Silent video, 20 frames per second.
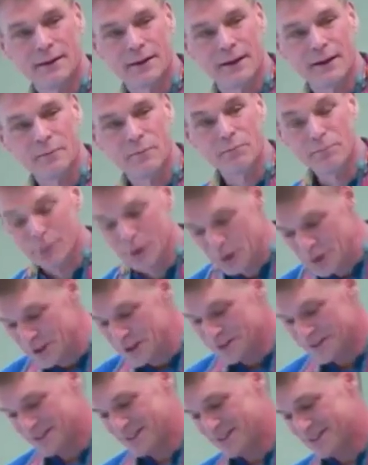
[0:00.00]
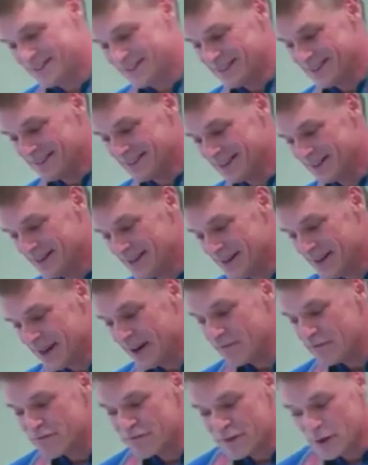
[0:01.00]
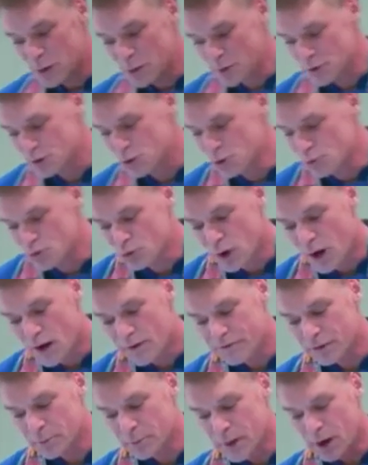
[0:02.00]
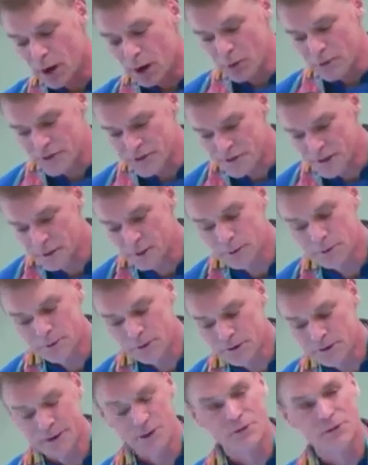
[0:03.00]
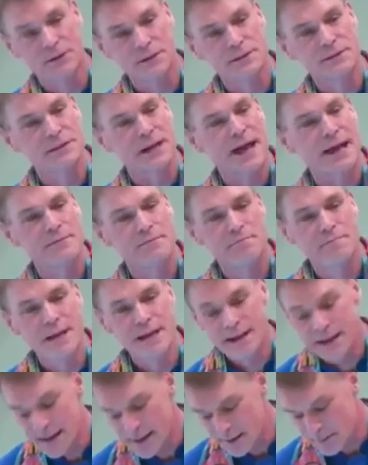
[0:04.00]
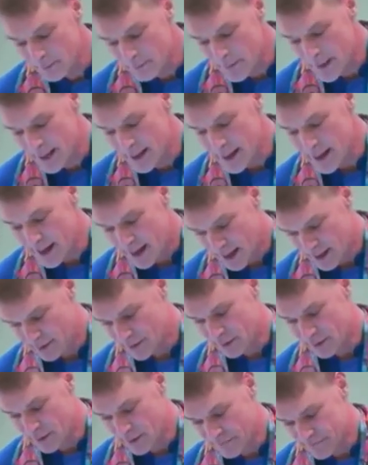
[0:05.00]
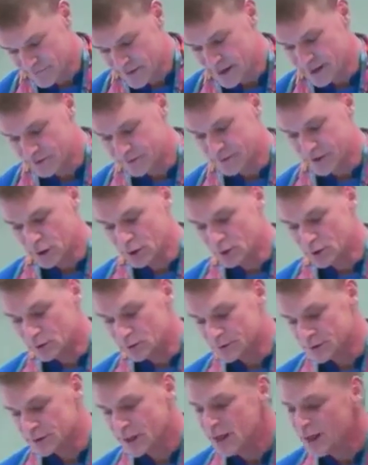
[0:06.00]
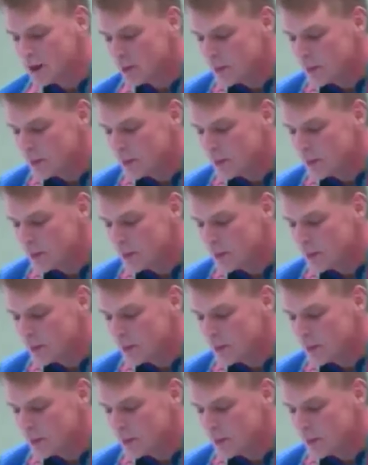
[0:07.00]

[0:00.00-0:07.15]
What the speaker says: and Buddhists and folks who draw from earth-centered traditions and many, many other faith views.